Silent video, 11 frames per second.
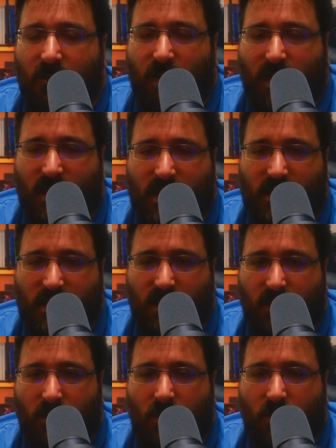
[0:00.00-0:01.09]
but it's
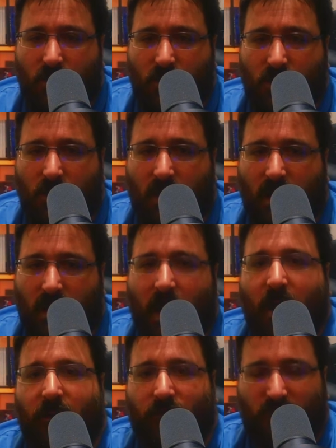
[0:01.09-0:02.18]
still not
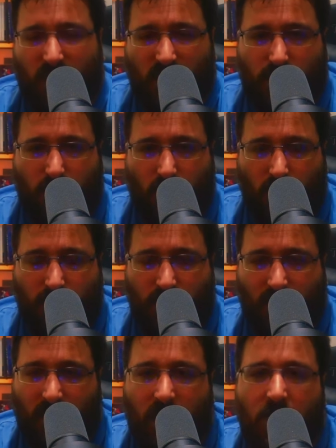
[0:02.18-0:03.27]
enough of
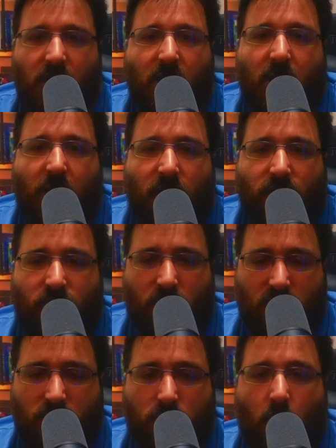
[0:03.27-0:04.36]
exposure for
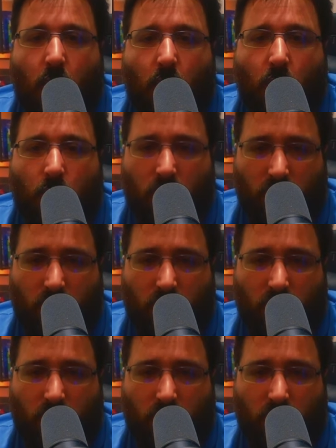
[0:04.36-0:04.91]
small